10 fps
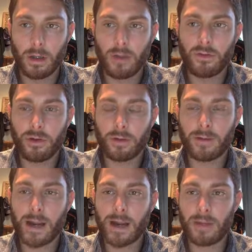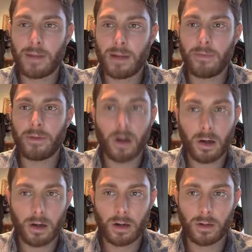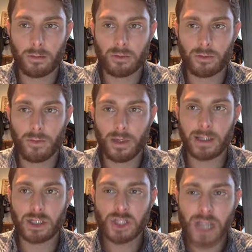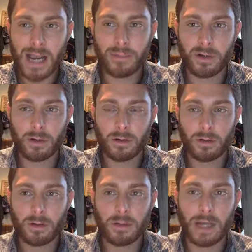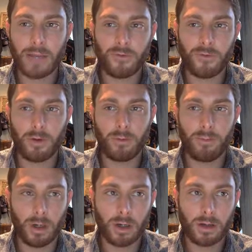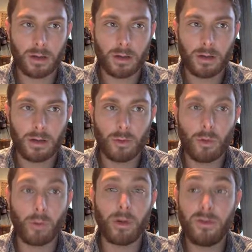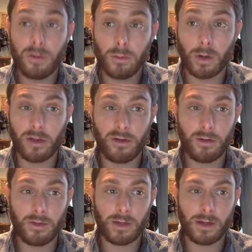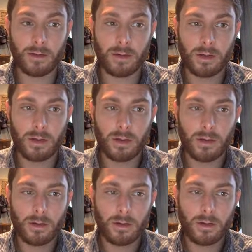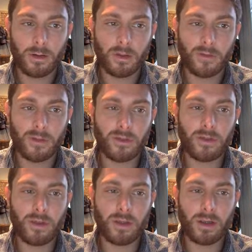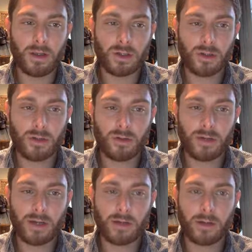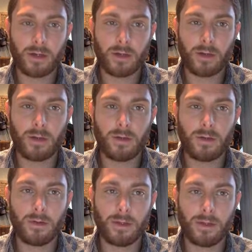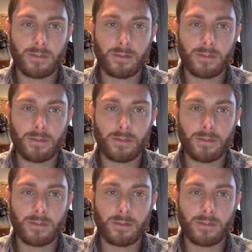So you're writing about the article, which would be like the chapter, not the full book. What we do want to do, though, so this is the journal title here. We can Google it.